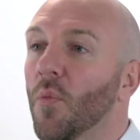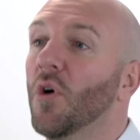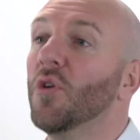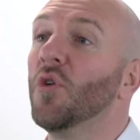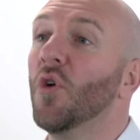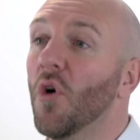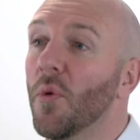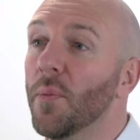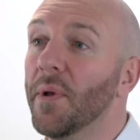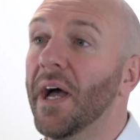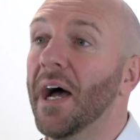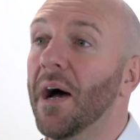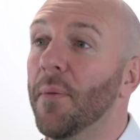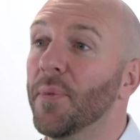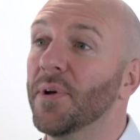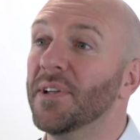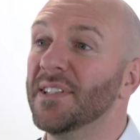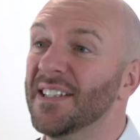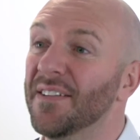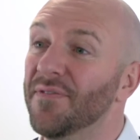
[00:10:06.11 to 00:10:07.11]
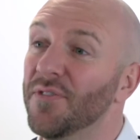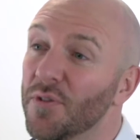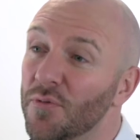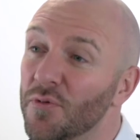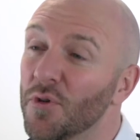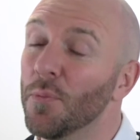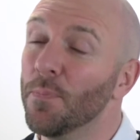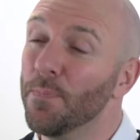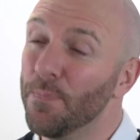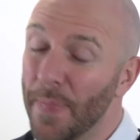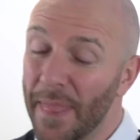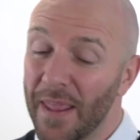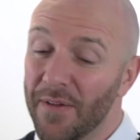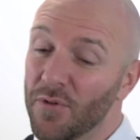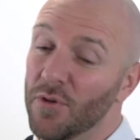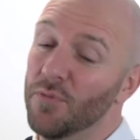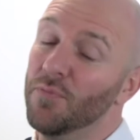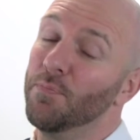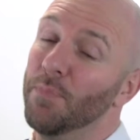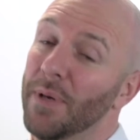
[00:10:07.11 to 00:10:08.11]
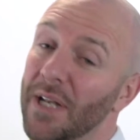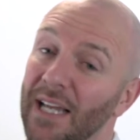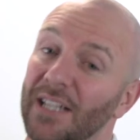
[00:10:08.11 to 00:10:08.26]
And what normally happens if you've